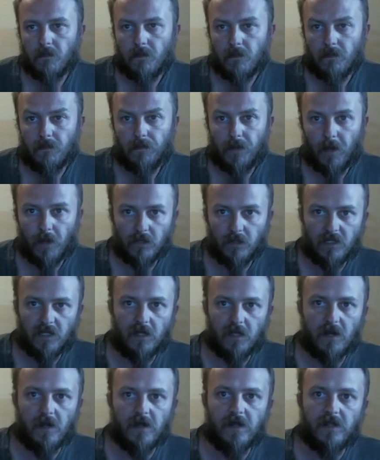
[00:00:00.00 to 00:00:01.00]

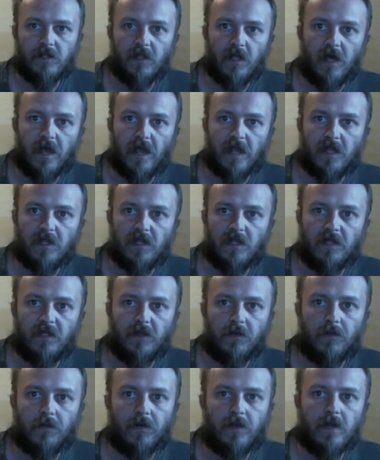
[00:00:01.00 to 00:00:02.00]
posted online that
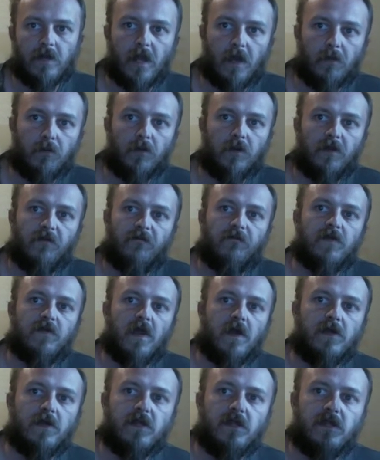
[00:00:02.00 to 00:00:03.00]
there were a number of
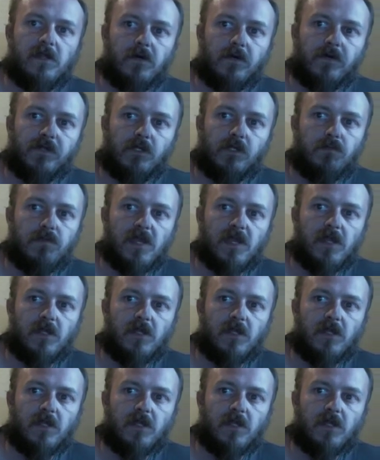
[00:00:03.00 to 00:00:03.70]
young adults being